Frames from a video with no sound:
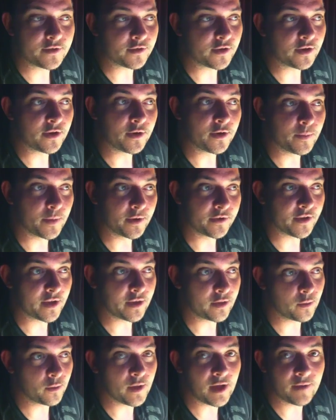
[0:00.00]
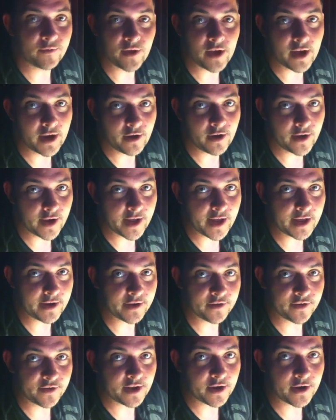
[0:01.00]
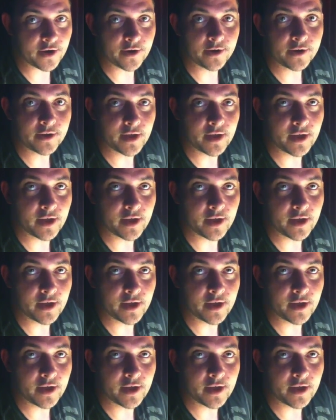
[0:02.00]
So most likely we'll have to hire a CAD designer